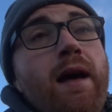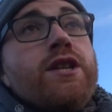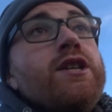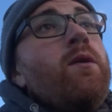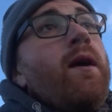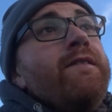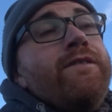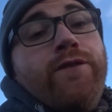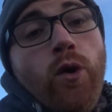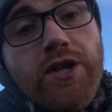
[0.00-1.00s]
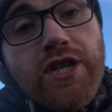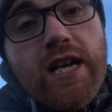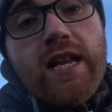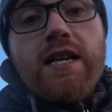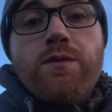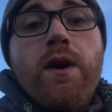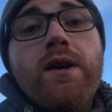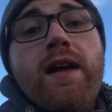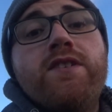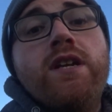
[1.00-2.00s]
So unfortunately, that's where I'm going
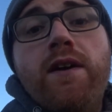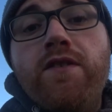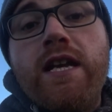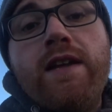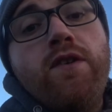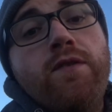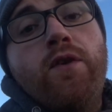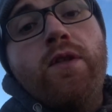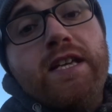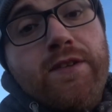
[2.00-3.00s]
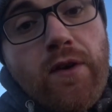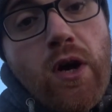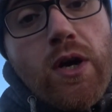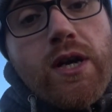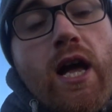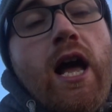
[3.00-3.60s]
to have to love and leave you for this vlog.